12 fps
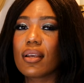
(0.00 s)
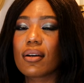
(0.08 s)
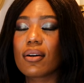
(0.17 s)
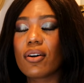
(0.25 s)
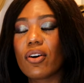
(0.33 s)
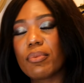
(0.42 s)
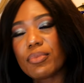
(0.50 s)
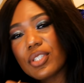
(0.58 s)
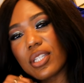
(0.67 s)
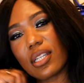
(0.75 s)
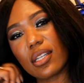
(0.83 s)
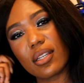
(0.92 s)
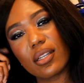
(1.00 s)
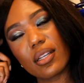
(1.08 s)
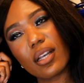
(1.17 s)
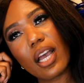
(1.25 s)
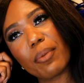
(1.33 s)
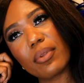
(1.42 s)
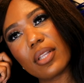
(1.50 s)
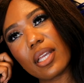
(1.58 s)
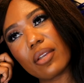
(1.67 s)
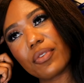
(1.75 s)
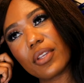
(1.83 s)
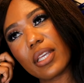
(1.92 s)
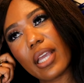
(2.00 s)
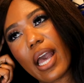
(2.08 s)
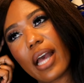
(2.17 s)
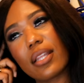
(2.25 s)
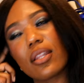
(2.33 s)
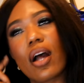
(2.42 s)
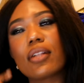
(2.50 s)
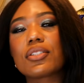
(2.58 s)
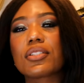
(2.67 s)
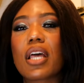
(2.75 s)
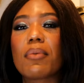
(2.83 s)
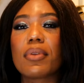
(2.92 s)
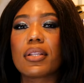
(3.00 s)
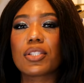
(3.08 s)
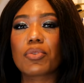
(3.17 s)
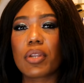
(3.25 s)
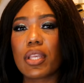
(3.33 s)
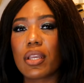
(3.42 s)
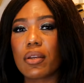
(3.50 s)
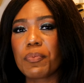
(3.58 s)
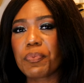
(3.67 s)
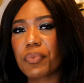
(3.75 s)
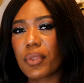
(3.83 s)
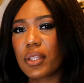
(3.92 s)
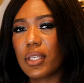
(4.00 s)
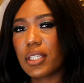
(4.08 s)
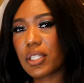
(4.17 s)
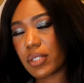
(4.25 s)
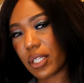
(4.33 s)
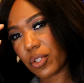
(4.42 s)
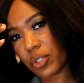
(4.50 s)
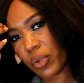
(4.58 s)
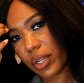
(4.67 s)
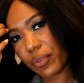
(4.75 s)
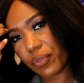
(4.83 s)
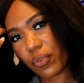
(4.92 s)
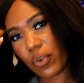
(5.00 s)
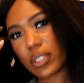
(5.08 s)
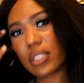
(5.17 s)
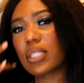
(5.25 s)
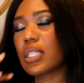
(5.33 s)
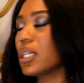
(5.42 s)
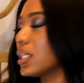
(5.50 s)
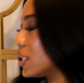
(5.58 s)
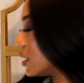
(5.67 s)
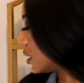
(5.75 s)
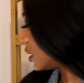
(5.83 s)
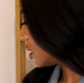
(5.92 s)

OMG, I believe he had launched them in his I think they said it was like the 2014